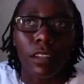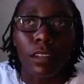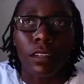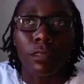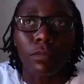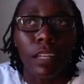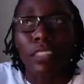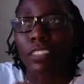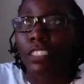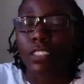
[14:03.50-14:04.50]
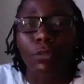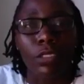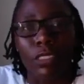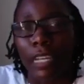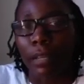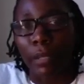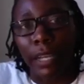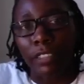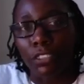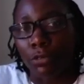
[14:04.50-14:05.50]
I still was not
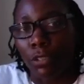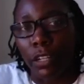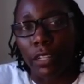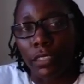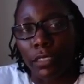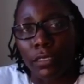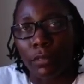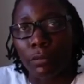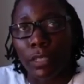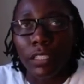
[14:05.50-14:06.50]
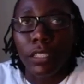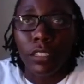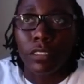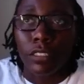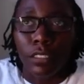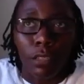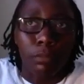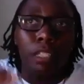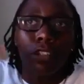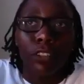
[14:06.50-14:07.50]
back to where I needed to be to
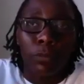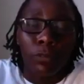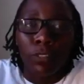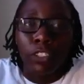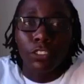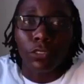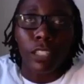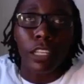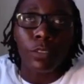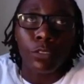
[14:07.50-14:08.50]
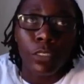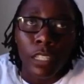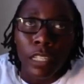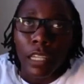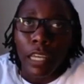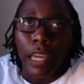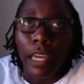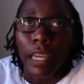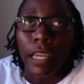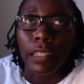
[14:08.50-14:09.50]
compete on a professional level.
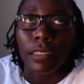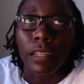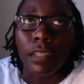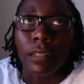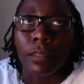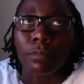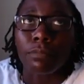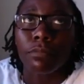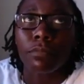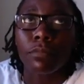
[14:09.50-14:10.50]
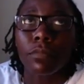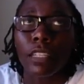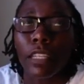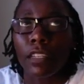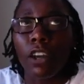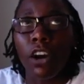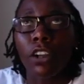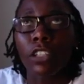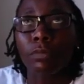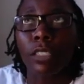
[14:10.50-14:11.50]
And it
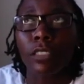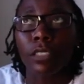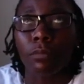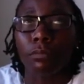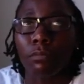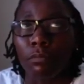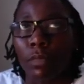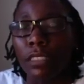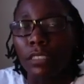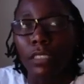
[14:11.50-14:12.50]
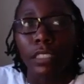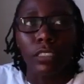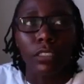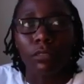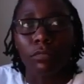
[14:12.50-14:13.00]
caused me to mentally